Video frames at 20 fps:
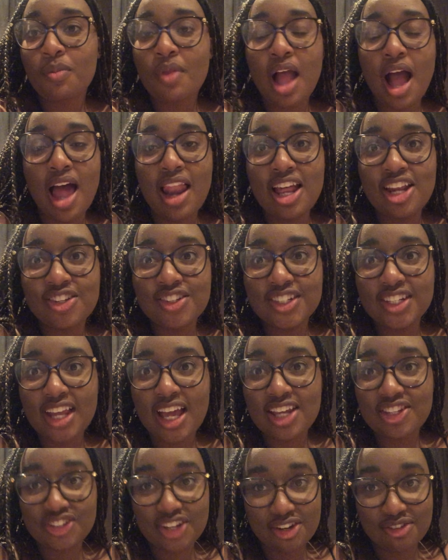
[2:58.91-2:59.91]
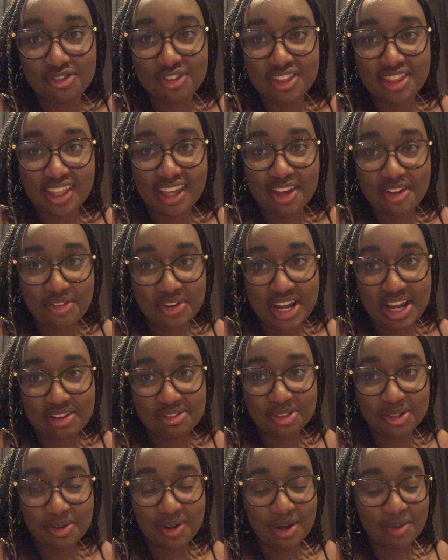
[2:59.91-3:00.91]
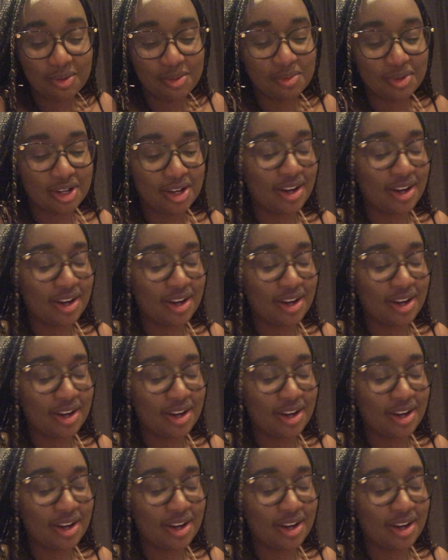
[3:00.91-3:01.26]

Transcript: I literally dash everything for everyone when we go